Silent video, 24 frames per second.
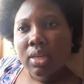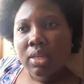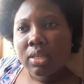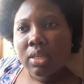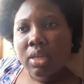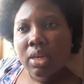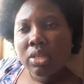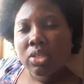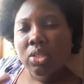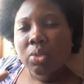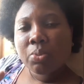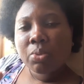
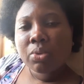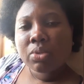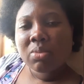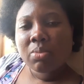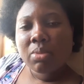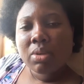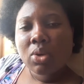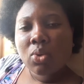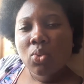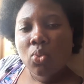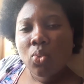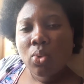there's supposed to
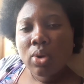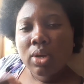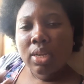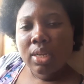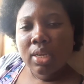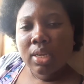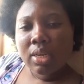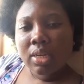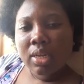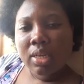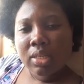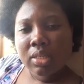be the
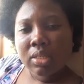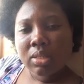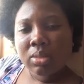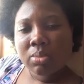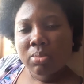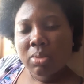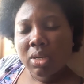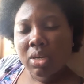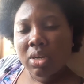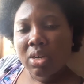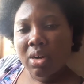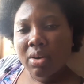willingness to
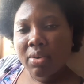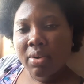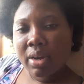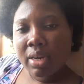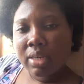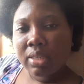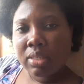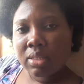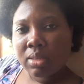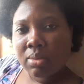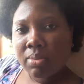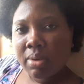be
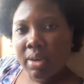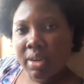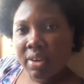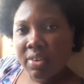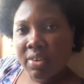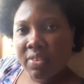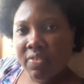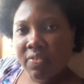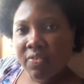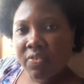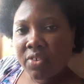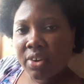corrected by a
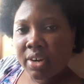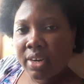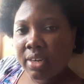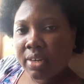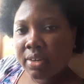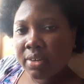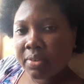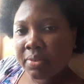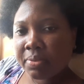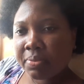friend,